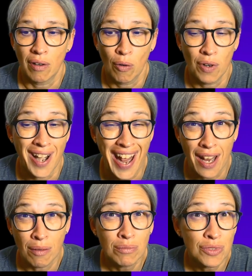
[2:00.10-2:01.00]
own
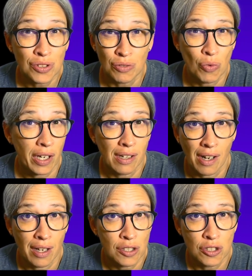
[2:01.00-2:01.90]
names,
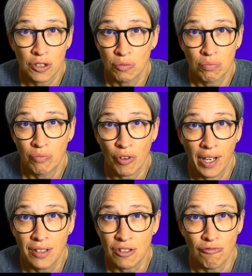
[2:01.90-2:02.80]
recognize
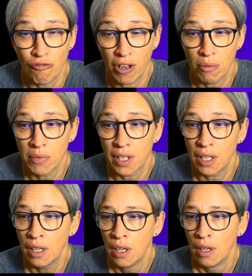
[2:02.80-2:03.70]
friends and family,